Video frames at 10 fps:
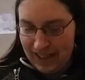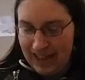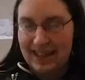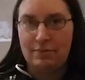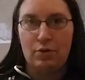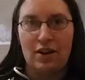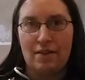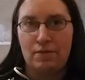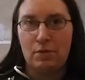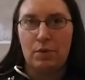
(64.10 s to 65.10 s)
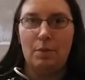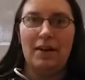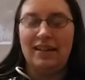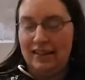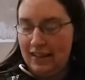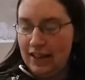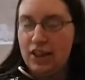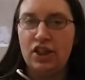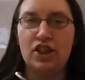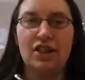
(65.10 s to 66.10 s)
she gets more comfortable, but
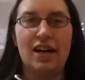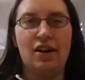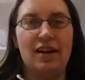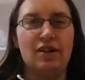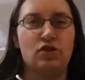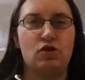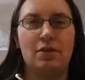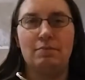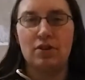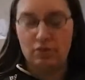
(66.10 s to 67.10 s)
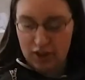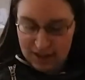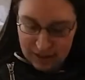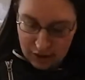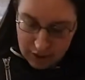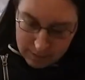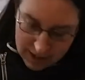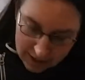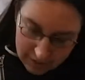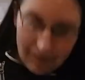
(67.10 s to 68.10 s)
she just had her nails trimmed, so she's a little
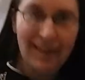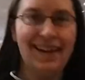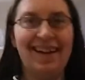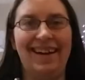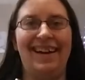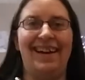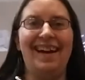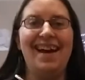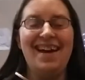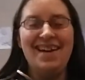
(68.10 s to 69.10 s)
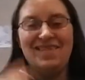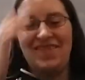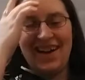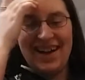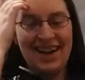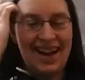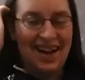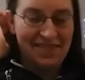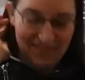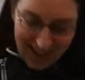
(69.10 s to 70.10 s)
upset. But
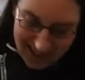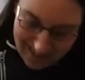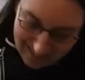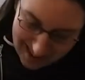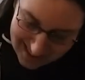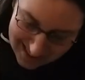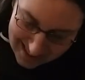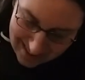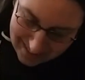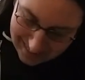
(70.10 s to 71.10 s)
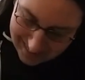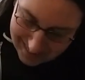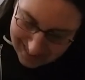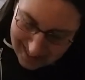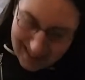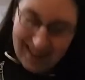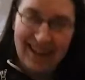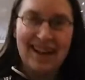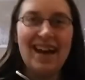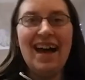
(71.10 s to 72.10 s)
anyway, so
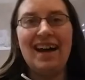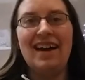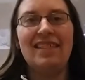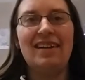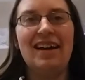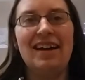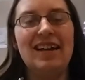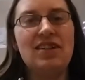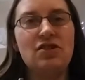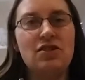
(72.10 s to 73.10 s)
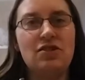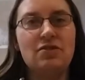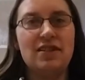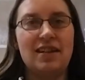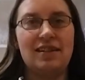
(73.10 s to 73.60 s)
yeah, I thought I'd introduce